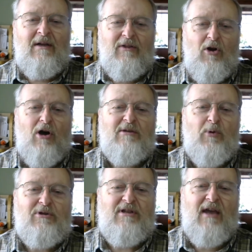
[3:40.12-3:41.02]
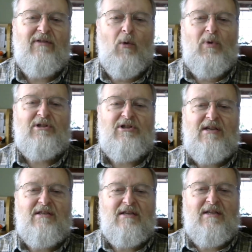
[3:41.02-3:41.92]
Gospels say that when
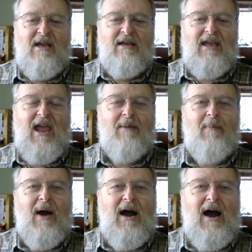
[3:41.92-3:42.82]
Jesus came